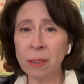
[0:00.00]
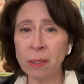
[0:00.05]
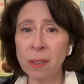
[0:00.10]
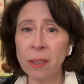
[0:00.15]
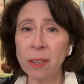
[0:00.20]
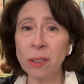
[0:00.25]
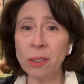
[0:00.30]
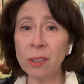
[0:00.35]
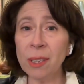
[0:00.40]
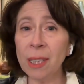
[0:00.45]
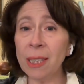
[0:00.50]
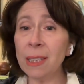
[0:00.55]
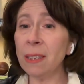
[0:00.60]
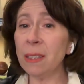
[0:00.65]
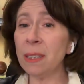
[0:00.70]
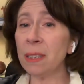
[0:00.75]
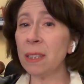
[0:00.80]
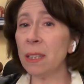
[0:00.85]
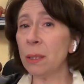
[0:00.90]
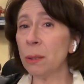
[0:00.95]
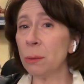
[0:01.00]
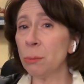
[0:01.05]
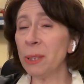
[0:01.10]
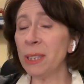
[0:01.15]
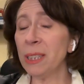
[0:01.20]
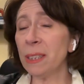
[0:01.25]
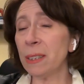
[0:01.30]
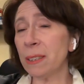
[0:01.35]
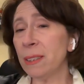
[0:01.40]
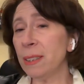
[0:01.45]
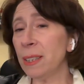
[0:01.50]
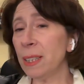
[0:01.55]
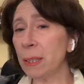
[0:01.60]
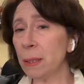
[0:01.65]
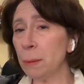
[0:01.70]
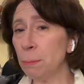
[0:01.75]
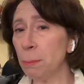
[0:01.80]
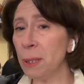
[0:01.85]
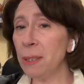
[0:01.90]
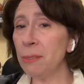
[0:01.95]
So that's a risk that
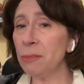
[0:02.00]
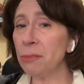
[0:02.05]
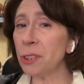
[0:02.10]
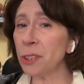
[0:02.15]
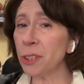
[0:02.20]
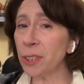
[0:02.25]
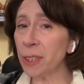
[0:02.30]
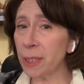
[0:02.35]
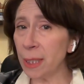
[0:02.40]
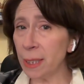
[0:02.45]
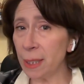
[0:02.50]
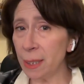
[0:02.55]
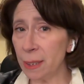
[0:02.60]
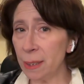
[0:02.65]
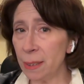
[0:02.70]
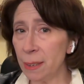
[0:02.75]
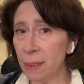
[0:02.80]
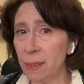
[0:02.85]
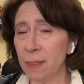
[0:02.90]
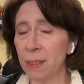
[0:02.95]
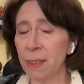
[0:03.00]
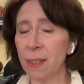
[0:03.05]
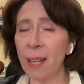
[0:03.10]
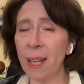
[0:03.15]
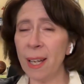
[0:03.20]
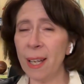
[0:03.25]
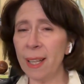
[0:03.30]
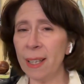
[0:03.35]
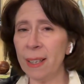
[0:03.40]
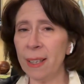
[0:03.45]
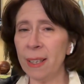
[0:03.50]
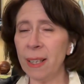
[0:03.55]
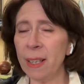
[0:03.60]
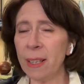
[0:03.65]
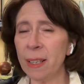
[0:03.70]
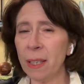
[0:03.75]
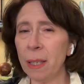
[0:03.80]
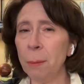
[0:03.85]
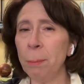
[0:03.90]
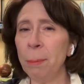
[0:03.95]
can be foreseen, and
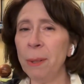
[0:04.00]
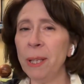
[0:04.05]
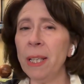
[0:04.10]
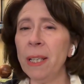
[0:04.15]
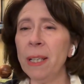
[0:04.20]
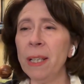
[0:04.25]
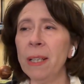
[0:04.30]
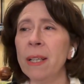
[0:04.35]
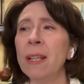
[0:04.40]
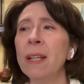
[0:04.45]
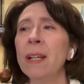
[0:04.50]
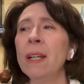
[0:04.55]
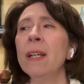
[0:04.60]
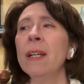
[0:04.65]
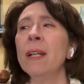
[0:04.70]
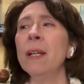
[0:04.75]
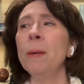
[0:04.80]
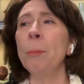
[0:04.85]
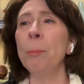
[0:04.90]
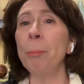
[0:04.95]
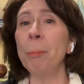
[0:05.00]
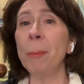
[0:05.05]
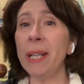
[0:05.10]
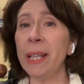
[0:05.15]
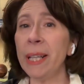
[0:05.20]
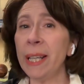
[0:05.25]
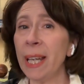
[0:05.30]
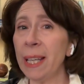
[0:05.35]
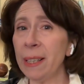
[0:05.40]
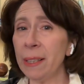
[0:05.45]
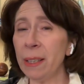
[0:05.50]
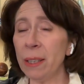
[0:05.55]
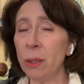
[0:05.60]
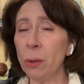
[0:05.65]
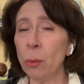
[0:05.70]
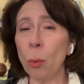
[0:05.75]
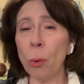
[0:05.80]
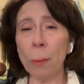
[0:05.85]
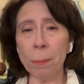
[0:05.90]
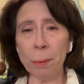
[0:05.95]
it can be mitigated
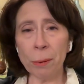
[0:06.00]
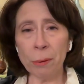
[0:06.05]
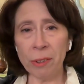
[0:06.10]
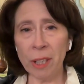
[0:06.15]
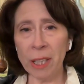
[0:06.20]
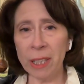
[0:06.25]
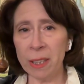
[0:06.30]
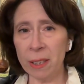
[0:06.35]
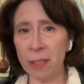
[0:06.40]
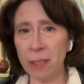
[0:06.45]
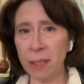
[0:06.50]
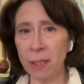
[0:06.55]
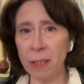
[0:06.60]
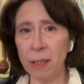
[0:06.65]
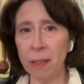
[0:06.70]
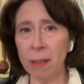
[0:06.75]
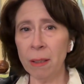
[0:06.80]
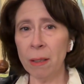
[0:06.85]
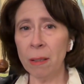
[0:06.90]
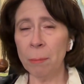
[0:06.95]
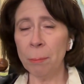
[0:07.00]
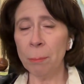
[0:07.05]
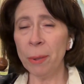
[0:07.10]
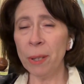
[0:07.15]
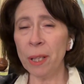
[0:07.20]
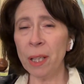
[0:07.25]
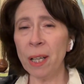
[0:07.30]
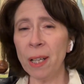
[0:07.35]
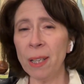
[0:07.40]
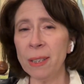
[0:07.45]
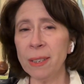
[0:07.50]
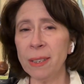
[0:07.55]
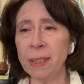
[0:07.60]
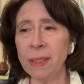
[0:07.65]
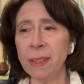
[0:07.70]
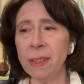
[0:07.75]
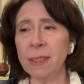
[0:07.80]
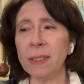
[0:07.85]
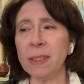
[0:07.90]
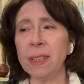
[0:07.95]
or prevented
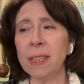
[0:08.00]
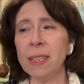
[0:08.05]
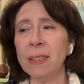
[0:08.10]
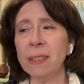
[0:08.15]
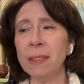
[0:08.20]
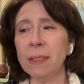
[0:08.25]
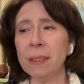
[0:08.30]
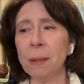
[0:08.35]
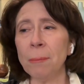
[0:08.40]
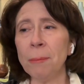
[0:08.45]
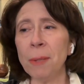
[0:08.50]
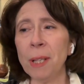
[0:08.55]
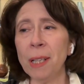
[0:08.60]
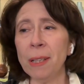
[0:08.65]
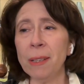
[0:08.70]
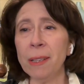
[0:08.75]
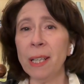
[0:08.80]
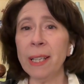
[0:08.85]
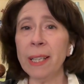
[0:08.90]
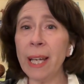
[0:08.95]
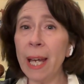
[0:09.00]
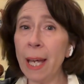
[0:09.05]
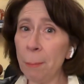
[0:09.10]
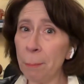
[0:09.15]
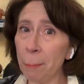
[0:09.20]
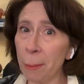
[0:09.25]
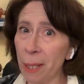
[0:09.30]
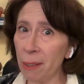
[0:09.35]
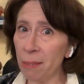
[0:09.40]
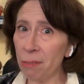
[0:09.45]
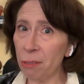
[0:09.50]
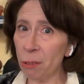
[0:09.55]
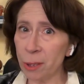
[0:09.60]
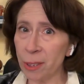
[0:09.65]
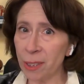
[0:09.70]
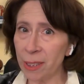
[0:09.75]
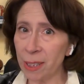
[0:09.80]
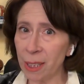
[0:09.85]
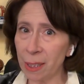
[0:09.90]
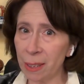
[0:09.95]
because it's something that can be
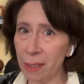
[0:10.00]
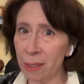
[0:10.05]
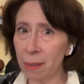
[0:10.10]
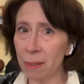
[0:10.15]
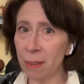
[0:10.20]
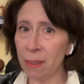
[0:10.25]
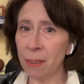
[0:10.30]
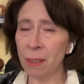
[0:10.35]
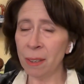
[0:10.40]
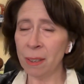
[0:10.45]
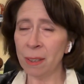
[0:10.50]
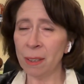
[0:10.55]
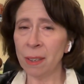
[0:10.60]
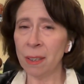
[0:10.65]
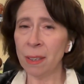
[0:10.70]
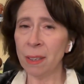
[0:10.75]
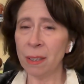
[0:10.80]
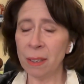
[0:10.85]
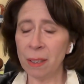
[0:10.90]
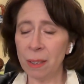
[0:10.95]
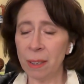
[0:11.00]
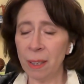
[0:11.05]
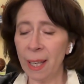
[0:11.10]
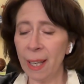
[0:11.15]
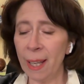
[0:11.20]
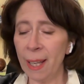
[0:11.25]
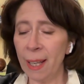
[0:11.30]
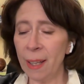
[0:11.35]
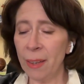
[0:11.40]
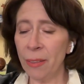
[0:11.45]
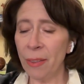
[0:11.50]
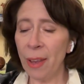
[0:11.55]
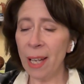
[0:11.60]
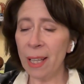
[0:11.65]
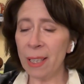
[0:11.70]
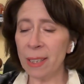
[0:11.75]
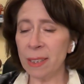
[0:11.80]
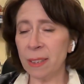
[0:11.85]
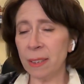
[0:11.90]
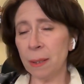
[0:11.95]
foreseen. And
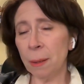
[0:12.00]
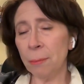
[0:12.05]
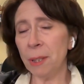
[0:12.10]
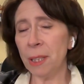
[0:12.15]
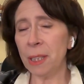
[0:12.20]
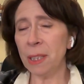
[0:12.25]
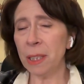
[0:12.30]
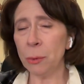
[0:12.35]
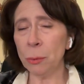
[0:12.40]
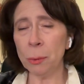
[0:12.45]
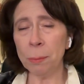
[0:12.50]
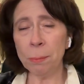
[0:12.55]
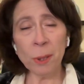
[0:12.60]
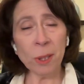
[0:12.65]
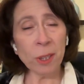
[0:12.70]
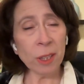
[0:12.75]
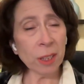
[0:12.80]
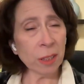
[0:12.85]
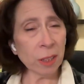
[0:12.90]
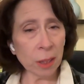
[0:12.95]
that is something that you would put into